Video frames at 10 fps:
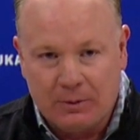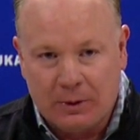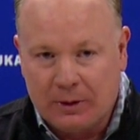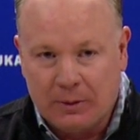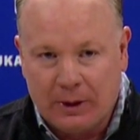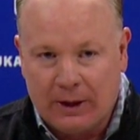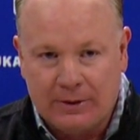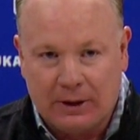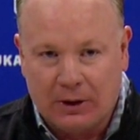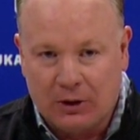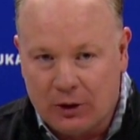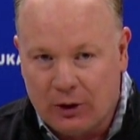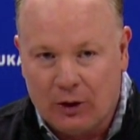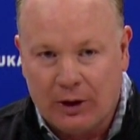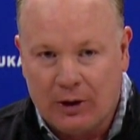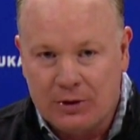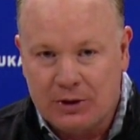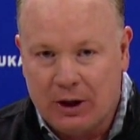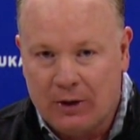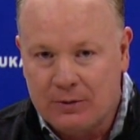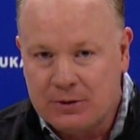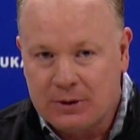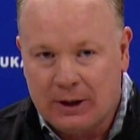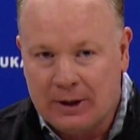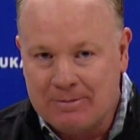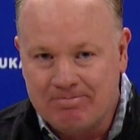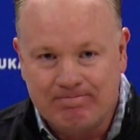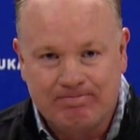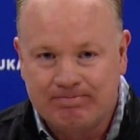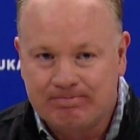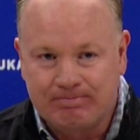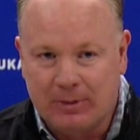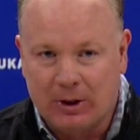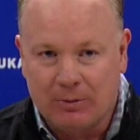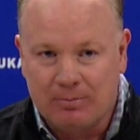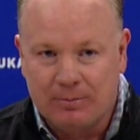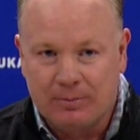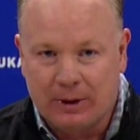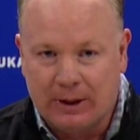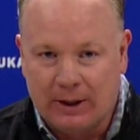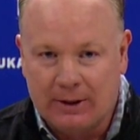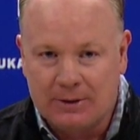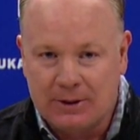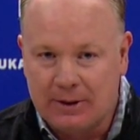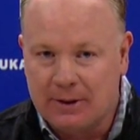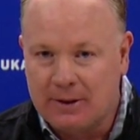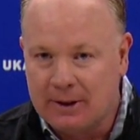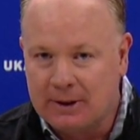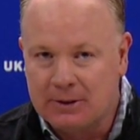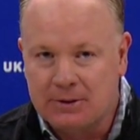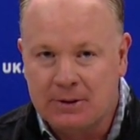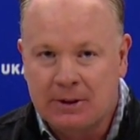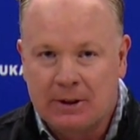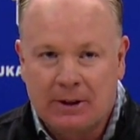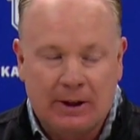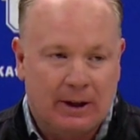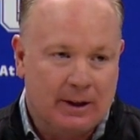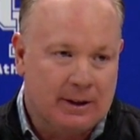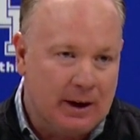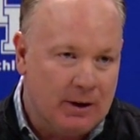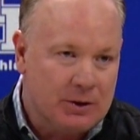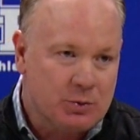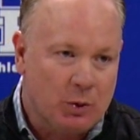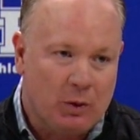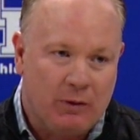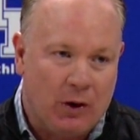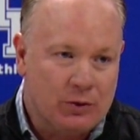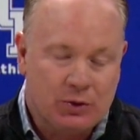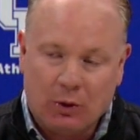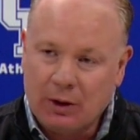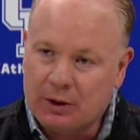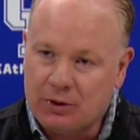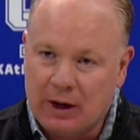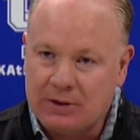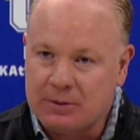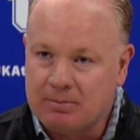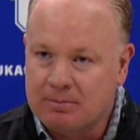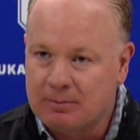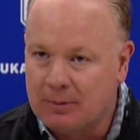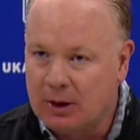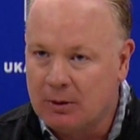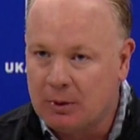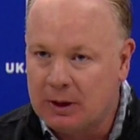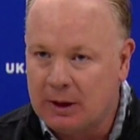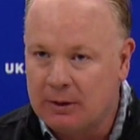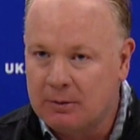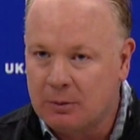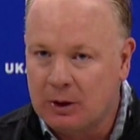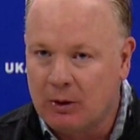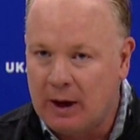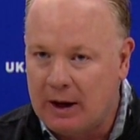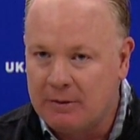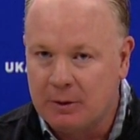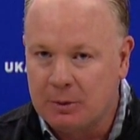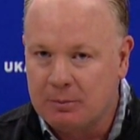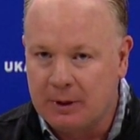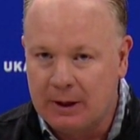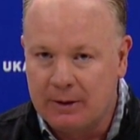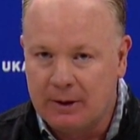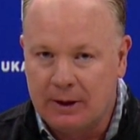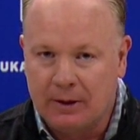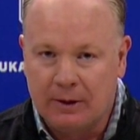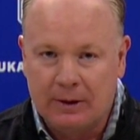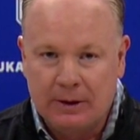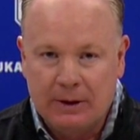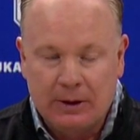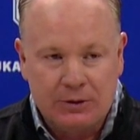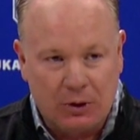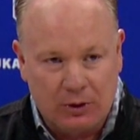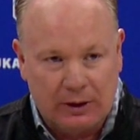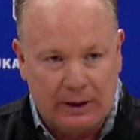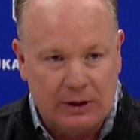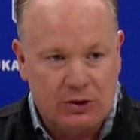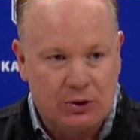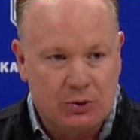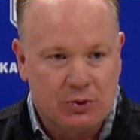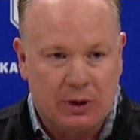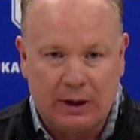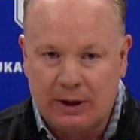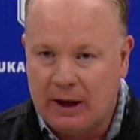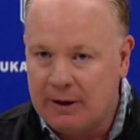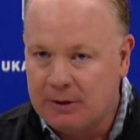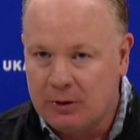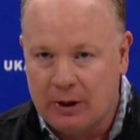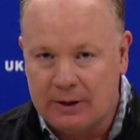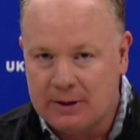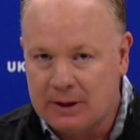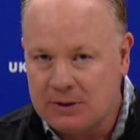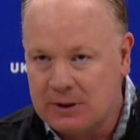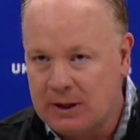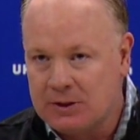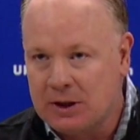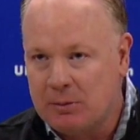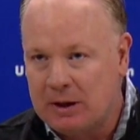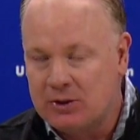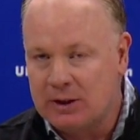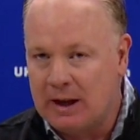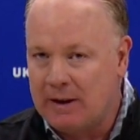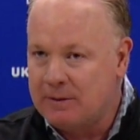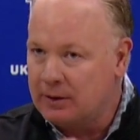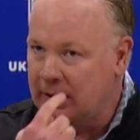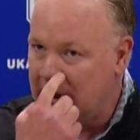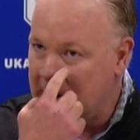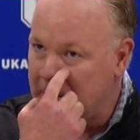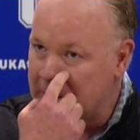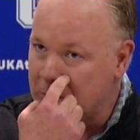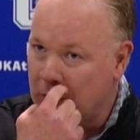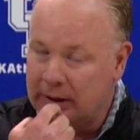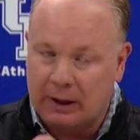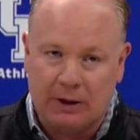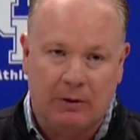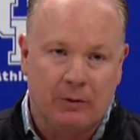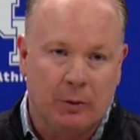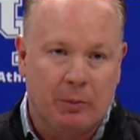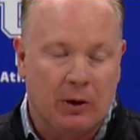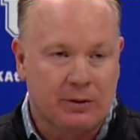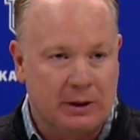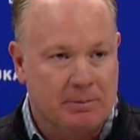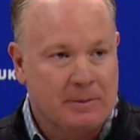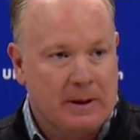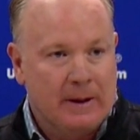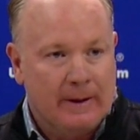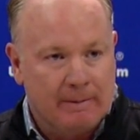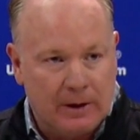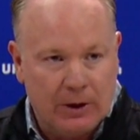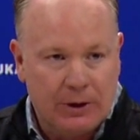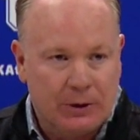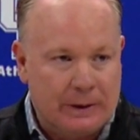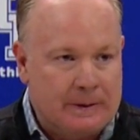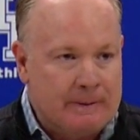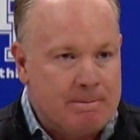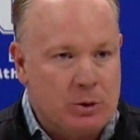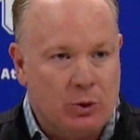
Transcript: We got to take a good look at ourselves, you know, again, see the things, the areas where we're falling short, address them. You know, we don't hide from them. They are certainly issues. You have to credit Tennessee, as I mentioned after the game. That's one heck of a football team. Very good.